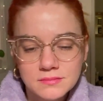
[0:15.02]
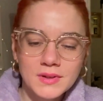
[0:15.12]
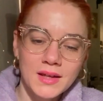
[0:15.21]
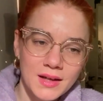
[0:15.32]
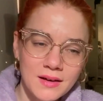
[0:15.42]

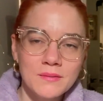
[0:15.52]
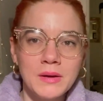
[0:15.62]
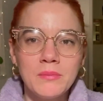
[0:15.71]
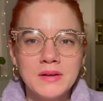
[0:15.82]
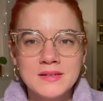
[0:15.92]
you know,
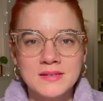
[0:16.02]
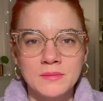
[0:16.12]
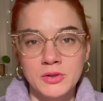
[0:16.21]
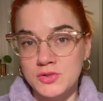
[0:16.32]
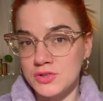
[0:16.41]
maybe isn't the
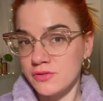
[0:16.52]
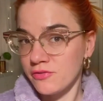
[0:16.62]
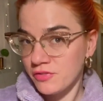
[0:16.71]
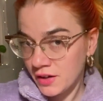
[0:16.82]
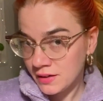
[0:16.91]
most
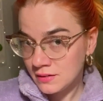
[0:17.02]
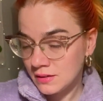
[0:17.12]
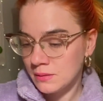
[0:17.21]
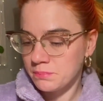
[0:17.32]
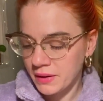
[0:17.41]
fun,
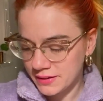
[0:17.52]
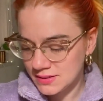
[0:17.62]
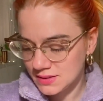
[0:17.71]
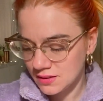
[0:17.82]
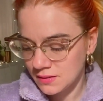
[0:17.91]

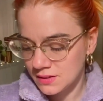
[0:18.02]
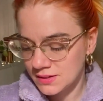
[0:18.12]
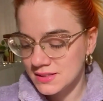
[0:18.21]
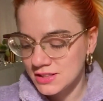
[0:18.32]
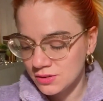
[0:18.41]
but
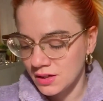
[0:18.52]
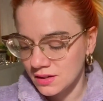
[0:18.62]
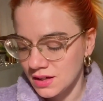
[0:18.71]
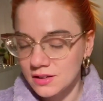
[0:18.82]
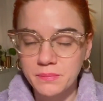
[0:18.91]
considering the
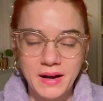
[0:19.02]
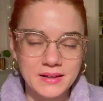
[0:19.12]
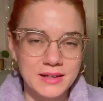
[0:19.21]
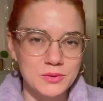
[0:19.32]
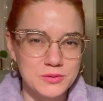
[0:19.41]
color
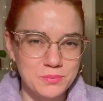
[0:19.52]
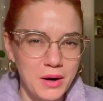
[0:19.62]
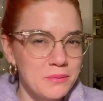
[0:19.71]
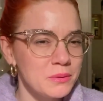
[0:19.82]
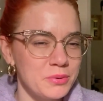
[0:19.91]
palette, it was
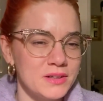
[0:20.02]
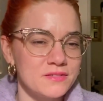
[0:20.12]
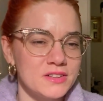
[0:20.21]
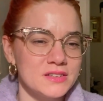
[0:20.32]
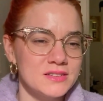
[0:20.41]
probably pretty
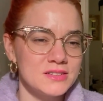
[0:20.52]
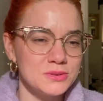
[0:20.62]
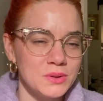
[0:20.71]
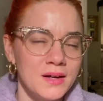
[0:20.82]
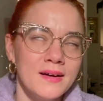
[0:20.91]
difficult
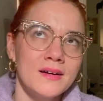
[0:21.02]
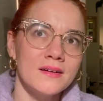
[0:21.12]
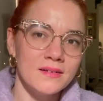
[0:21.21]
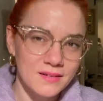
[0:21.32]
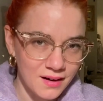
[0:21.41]
to
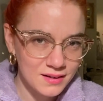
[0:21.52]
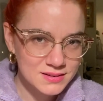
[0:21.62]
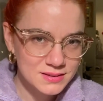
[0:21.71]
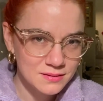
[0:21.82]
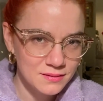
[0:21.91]

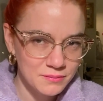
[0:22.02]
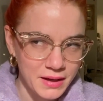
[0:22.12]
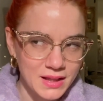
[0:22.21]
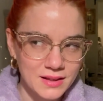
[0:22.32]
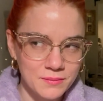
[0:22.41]
not
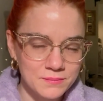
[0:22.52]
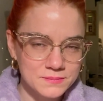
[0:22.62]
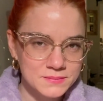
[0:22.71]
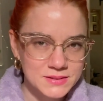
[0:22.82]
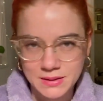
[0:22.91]
make them
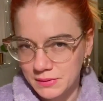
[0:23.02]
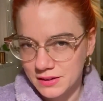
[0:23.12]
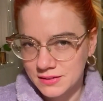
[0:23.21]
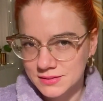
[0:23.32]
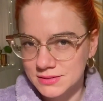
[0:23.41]

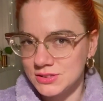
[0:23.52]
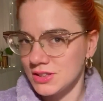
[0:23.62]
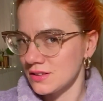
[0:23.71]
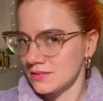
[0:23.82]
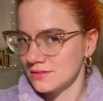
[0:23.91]
similar to each
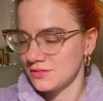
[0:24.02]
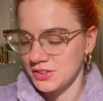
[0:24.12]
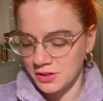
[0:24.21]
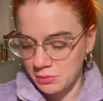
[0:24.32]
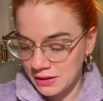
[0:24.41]
other, if you
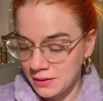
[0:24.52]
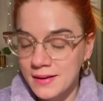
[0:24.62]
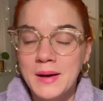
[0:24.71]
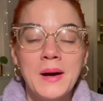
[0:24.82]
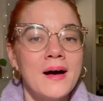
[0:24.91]
know what I mean.
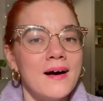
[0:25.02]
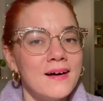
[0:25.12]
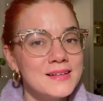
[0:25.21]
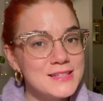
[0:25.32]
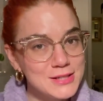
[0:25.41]

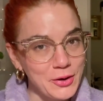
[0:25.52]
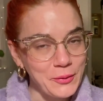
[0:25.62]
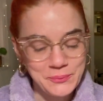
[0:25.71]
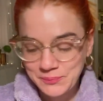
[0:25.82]
So